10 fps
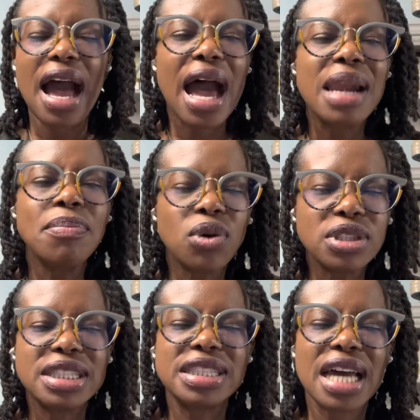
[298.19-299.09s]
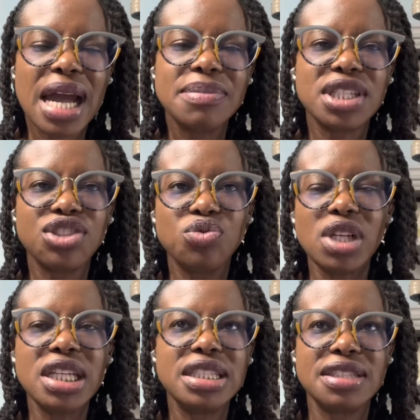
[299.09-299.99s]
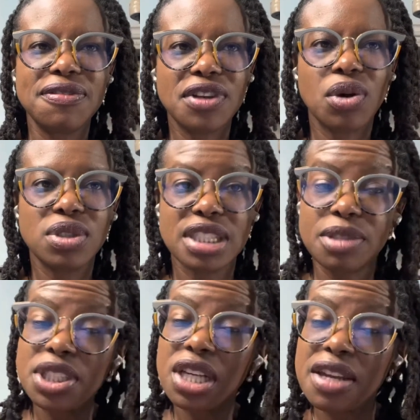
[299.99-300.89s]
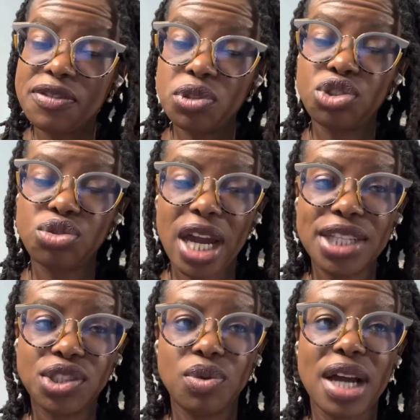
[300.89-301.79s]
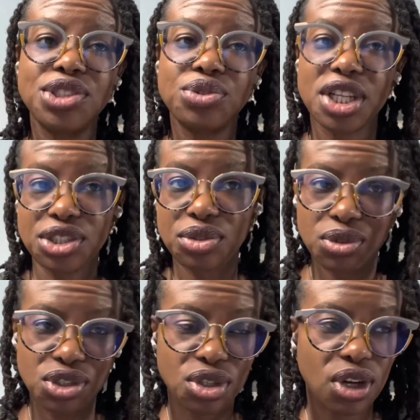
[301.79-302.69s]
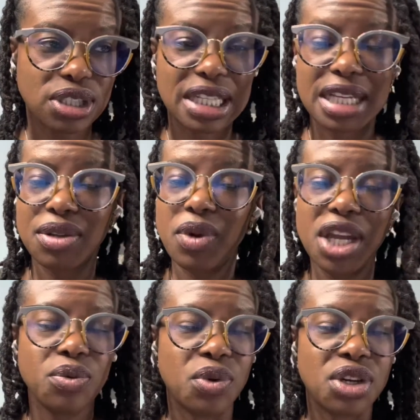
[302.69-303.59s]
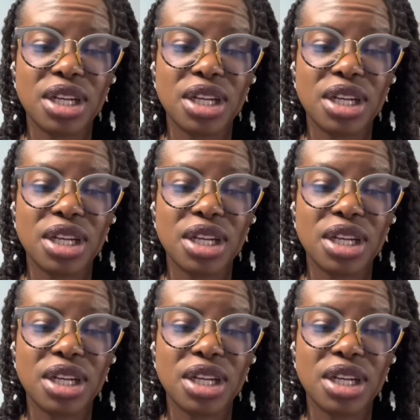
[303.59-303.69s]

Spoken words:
And most times it's really difficult, especially if you try to address those thoughts, and the way you want to